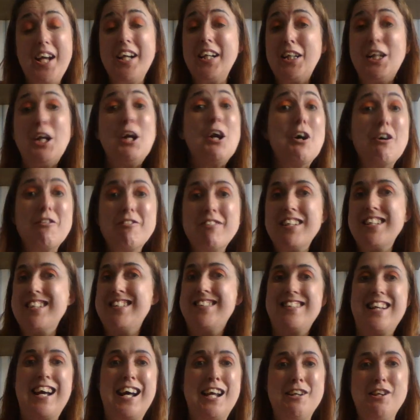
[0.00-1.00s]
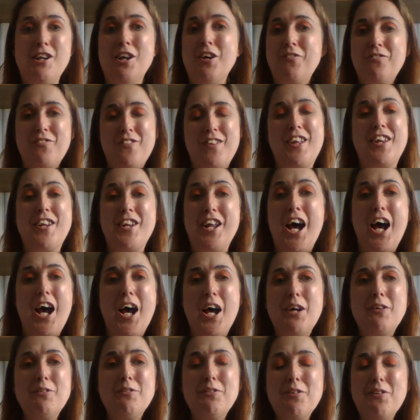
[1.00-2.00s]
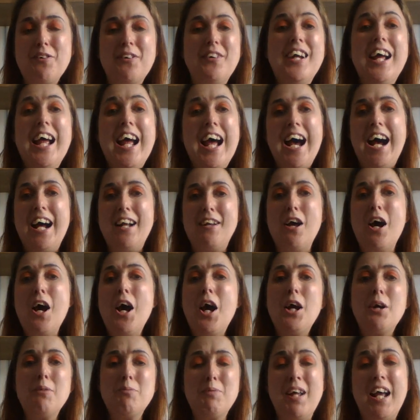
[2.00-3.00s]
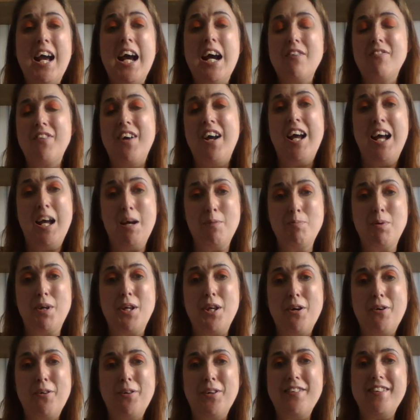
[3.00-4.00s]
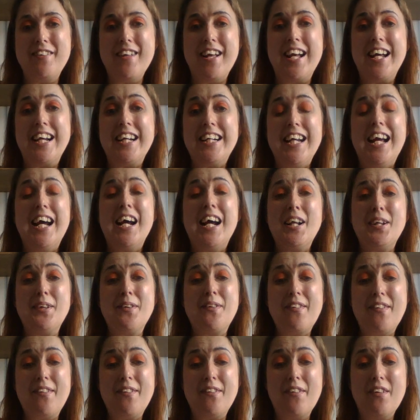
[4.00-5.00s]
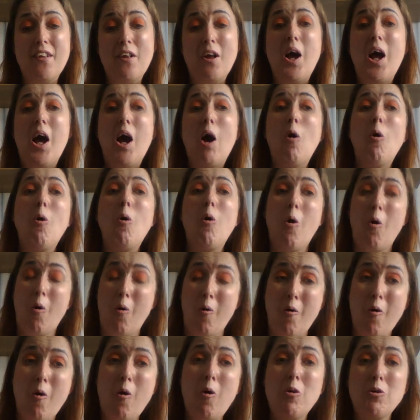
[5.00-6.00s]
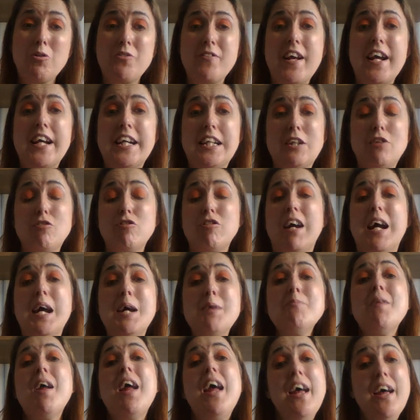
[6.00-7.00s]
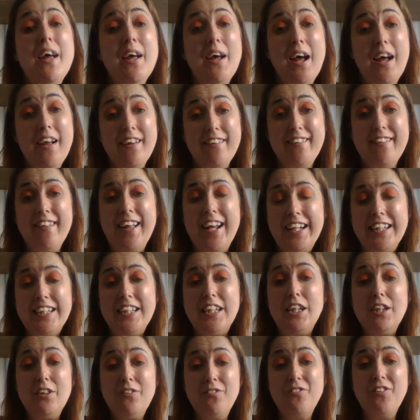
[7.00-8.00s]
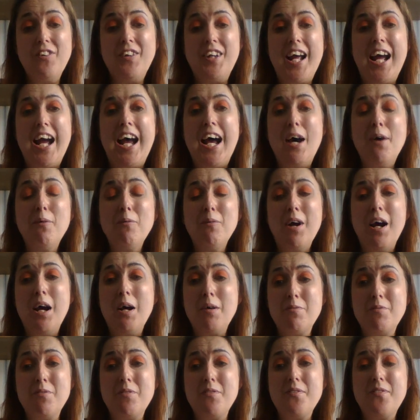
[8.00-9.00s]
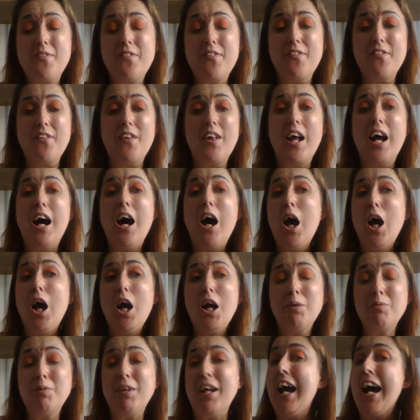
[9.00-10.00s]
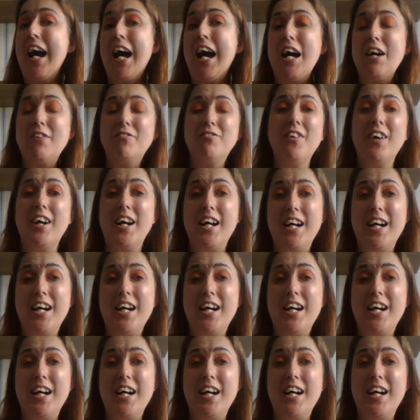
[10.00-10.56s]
curious and love to know. And I hope you have a happy holiday and or day trip. Thank you for now, and I hope you have